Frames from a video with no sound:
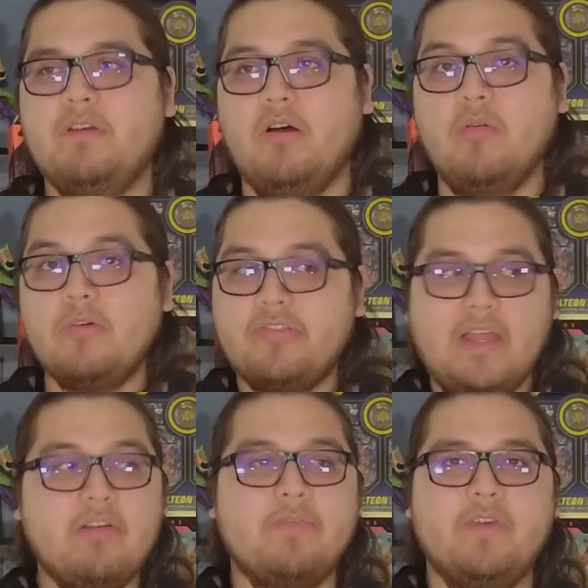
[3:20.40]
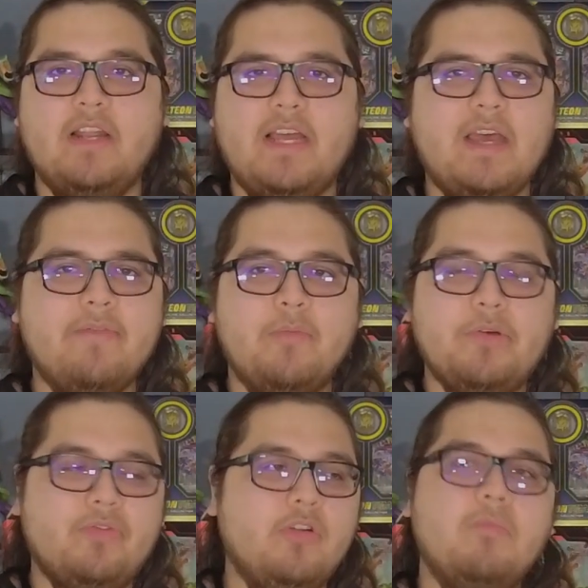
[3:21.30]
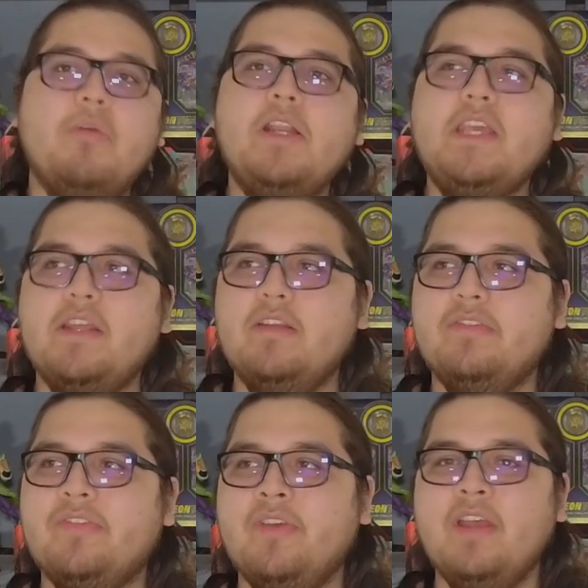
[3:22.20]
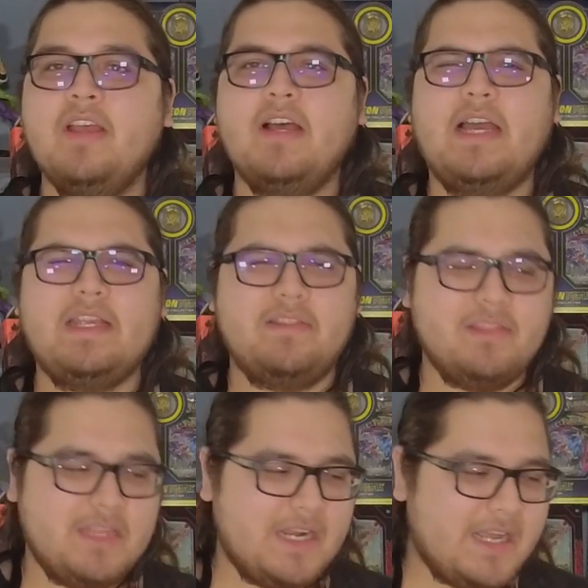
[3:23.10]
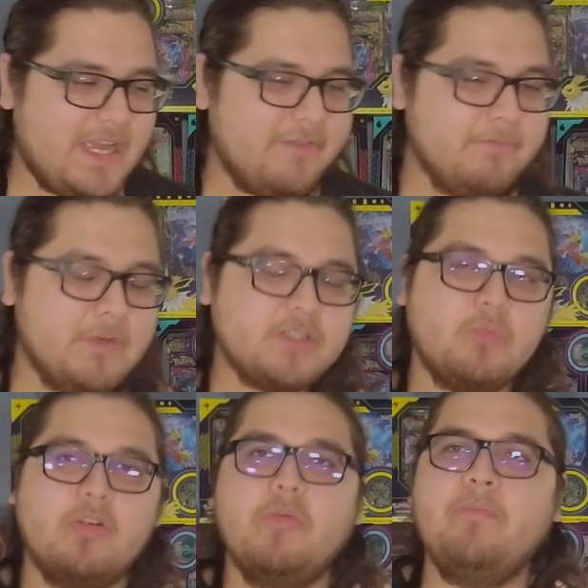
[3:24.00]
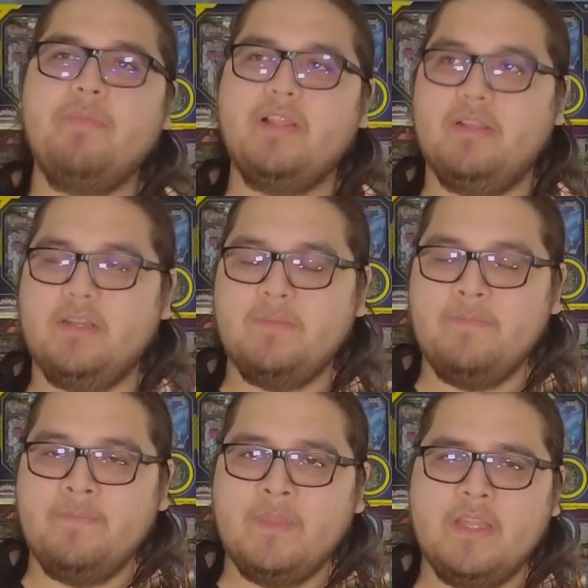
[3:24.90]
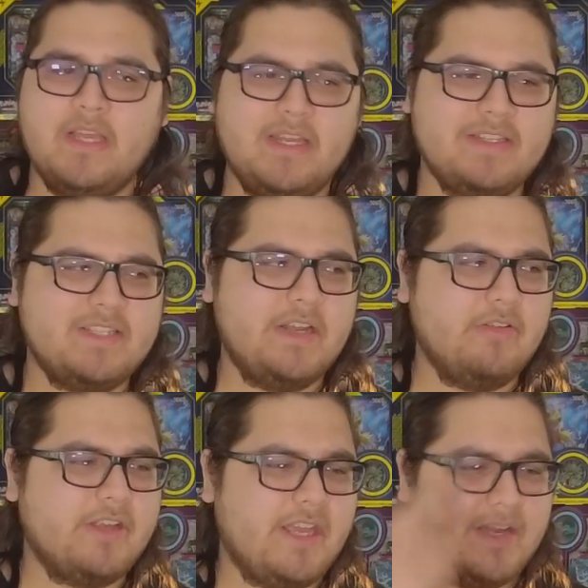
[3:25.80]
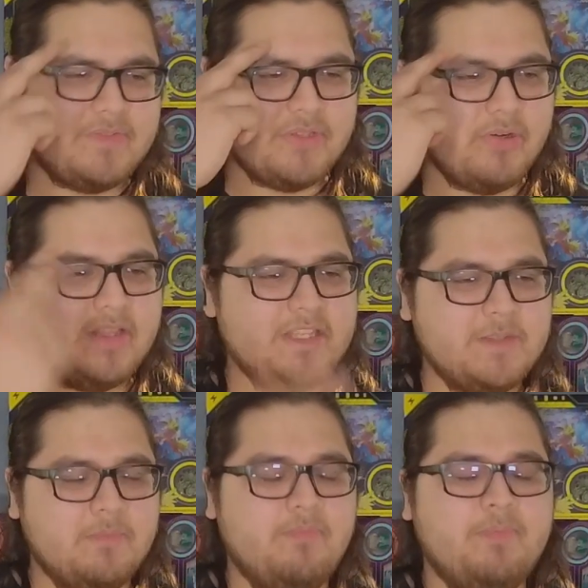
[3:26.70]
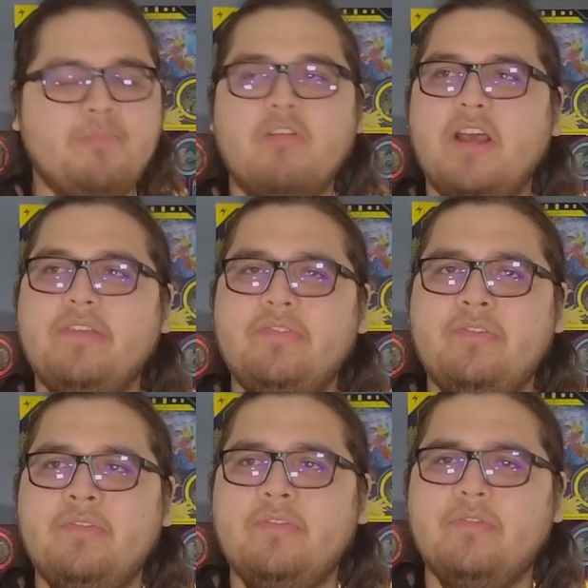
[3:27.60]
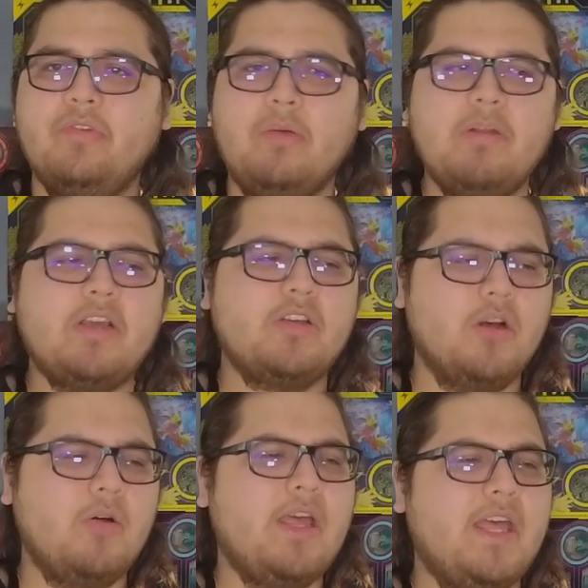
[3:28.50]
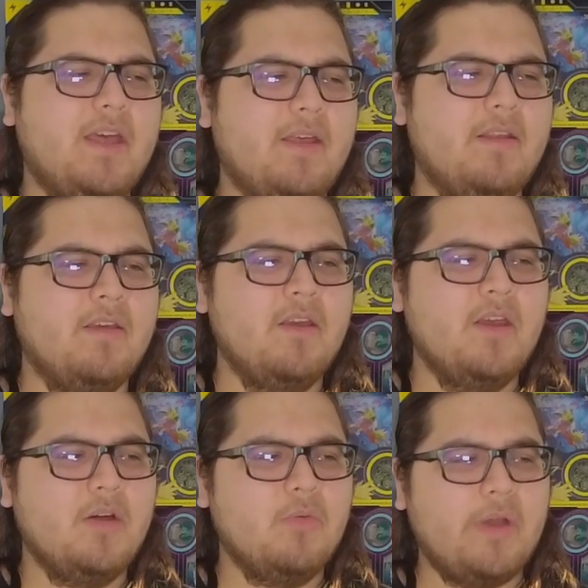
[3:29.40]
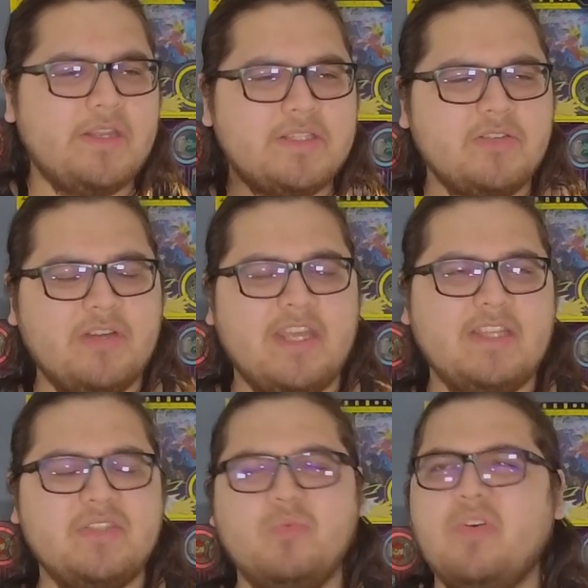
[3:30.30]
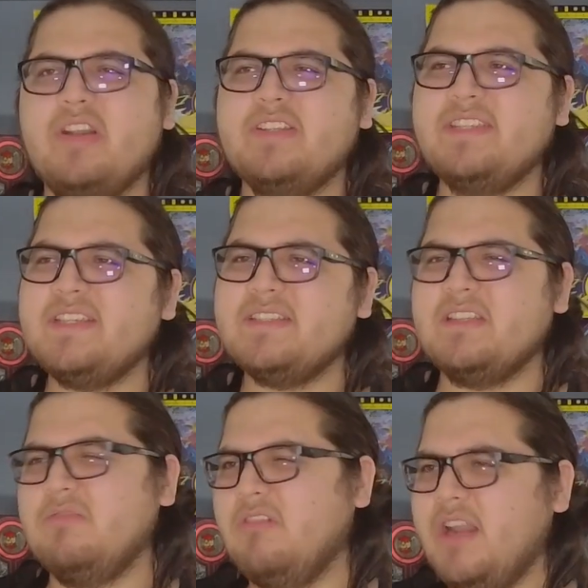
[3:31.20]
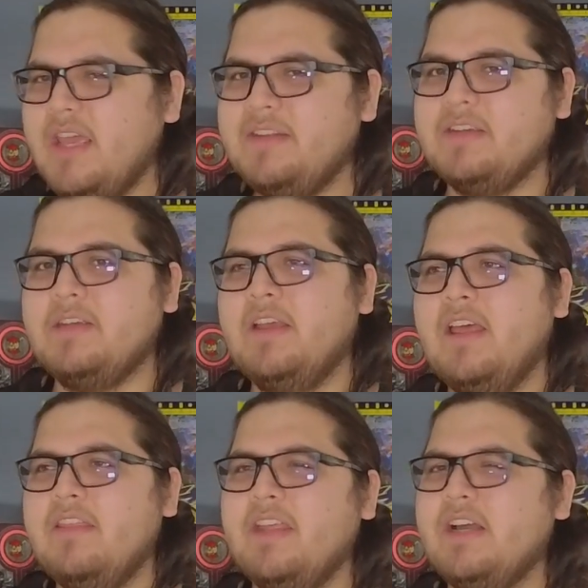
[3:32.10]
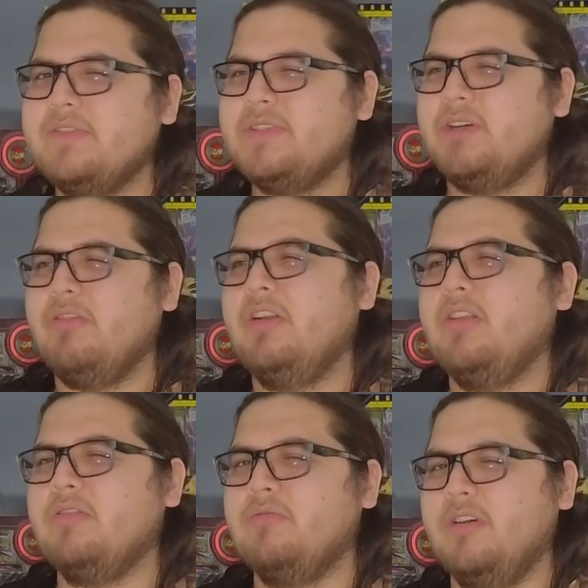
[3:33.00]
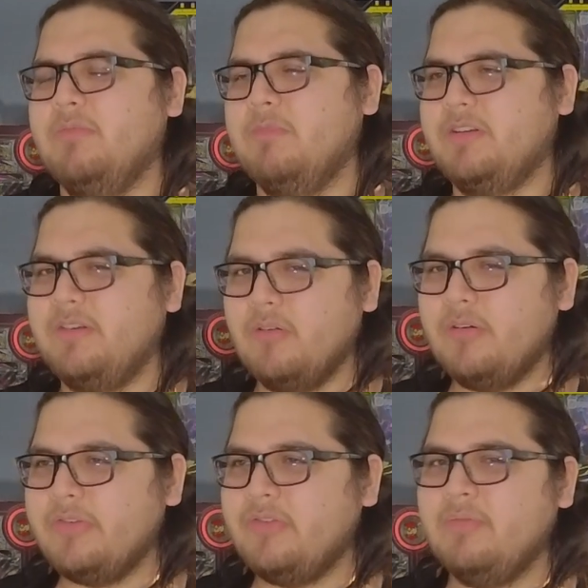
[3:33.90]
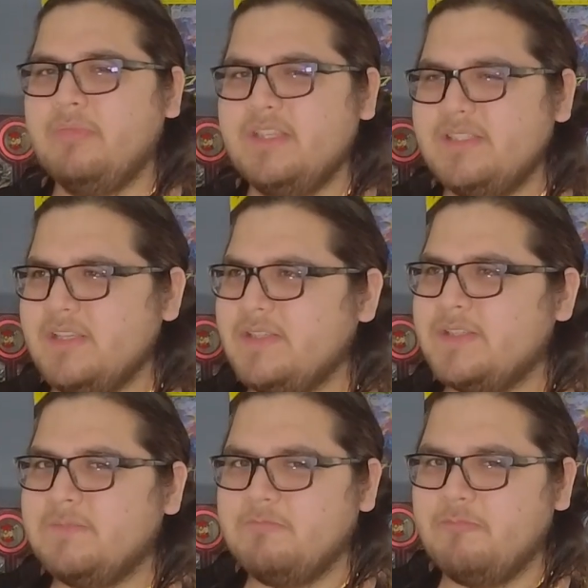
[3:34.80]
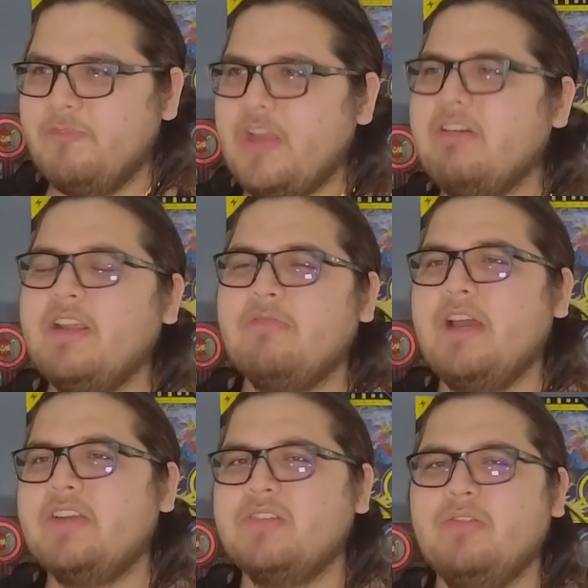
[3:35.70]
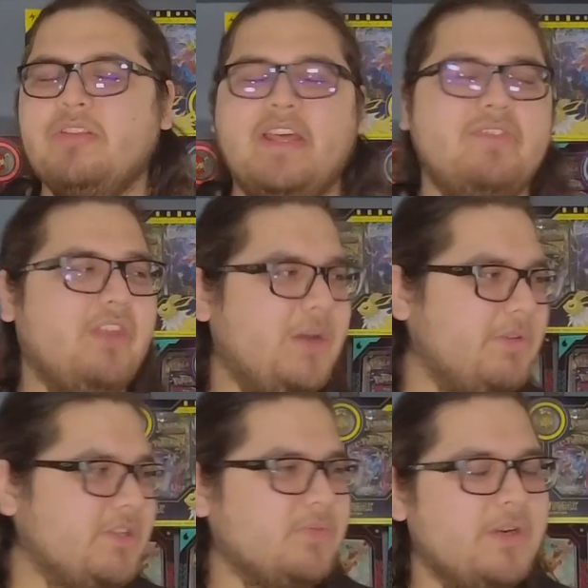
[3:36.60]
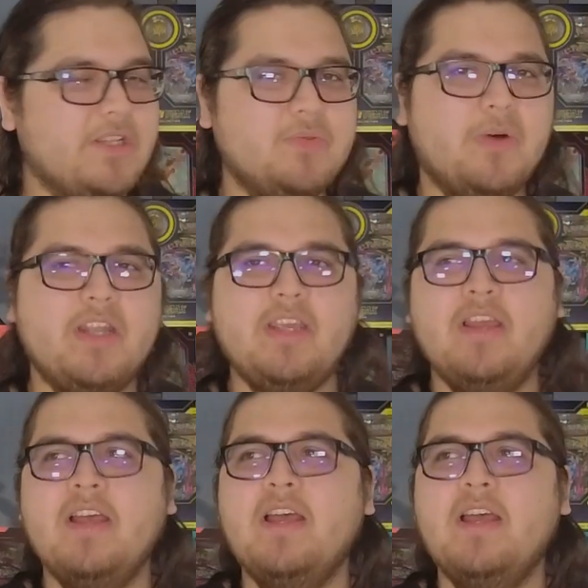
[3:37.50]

almost out of it. I have almost no money in it. I then I have much more mobility. I can decide, okay, I've sold at this price, so I'm gonna go ahead, wait until it hits one sixty, one eighty, then I'll sell another one. Of course, this is very irrational. That's happened in twenty twenty,